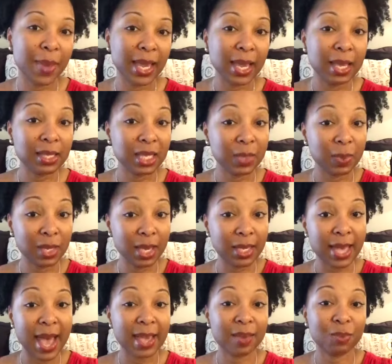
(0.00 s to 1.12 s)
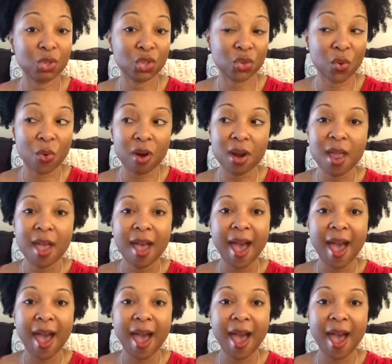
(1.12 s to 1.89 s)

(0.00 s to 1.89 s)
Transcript: pants is because I am short,